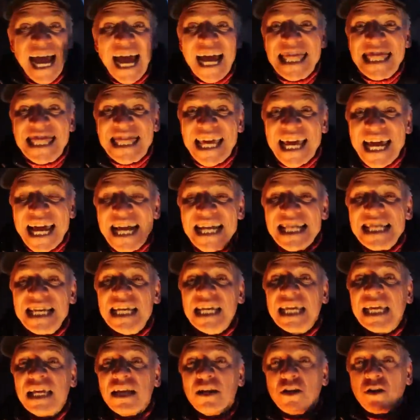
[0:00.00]
And then
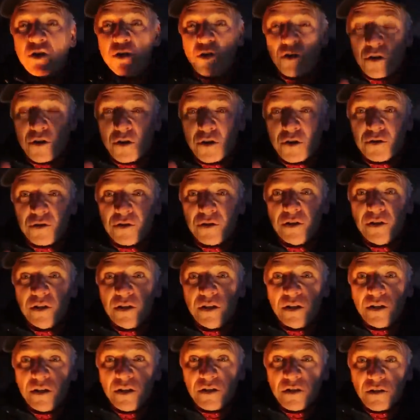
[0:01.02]
he heard
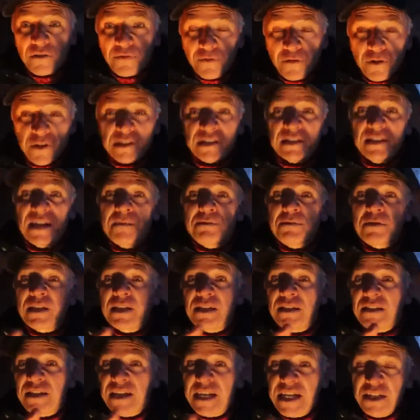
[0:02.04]
the footsteps
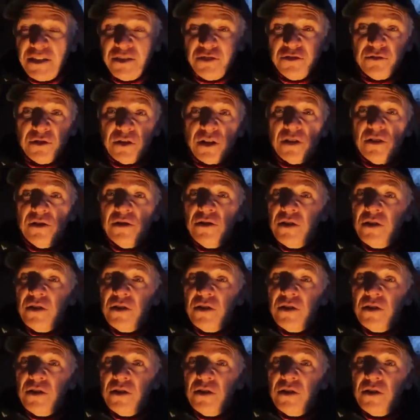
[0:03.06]
continue